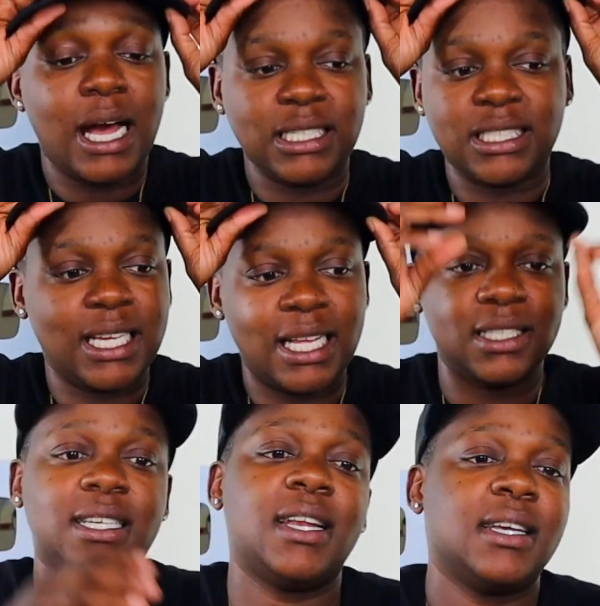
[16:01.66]
I just had
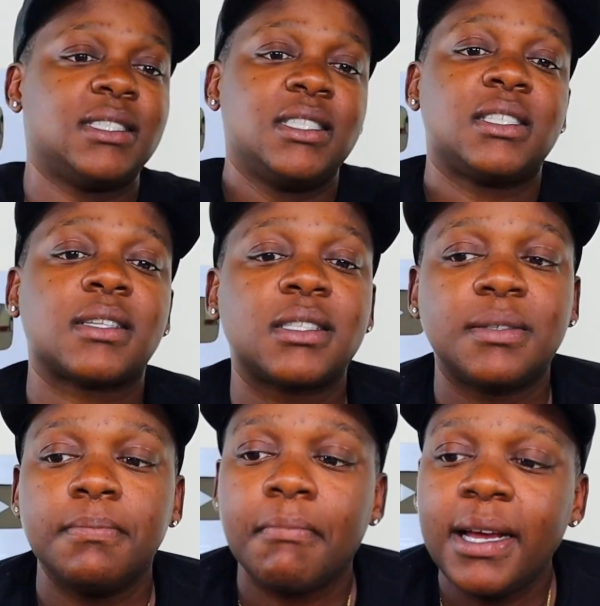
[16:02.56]
to say this:
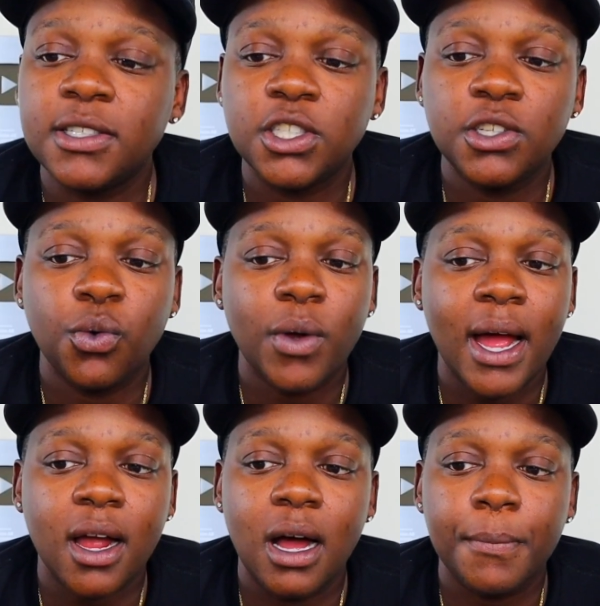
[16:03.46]
just make sure you're
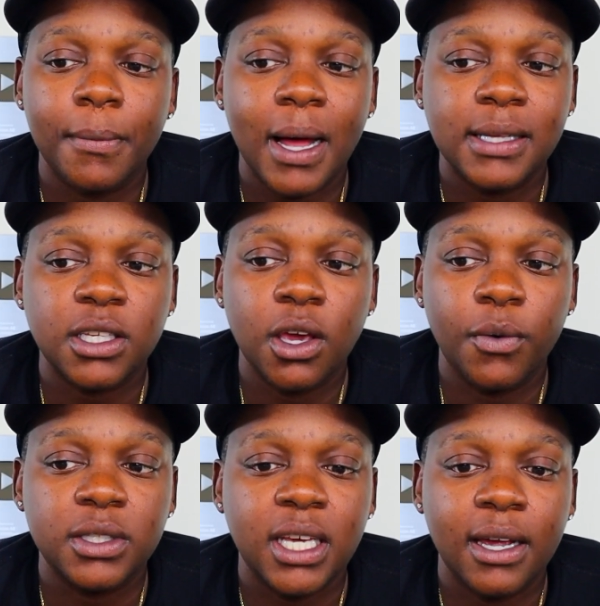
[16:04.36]
not compromising your
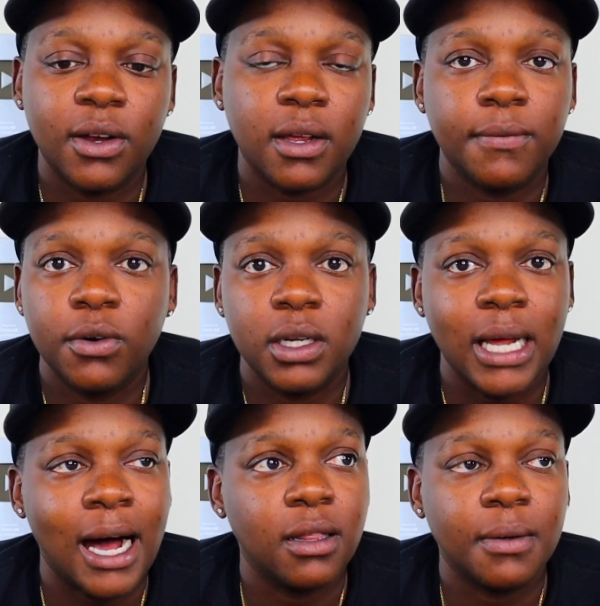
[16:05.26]
integrity for a
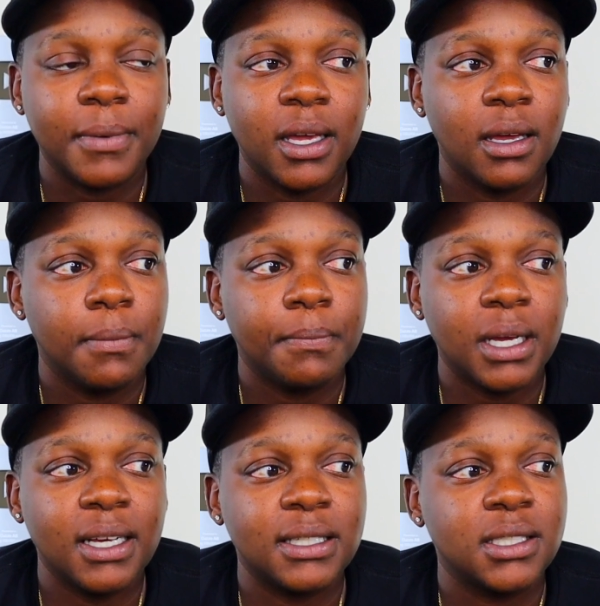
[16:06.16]
dollar, man.
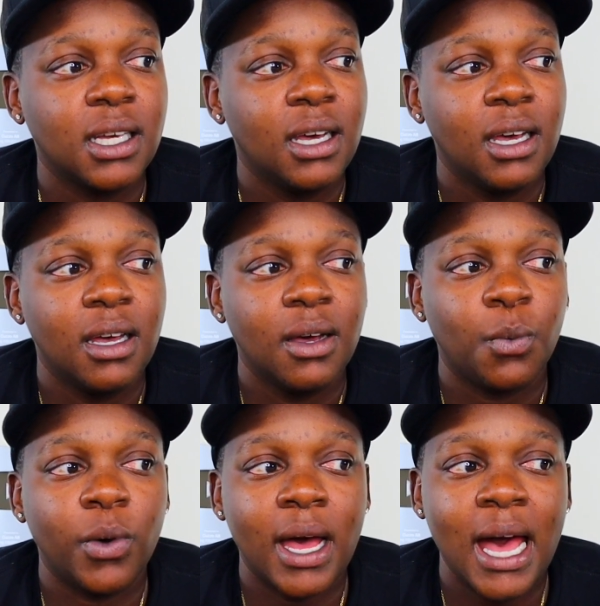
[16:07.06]
Because what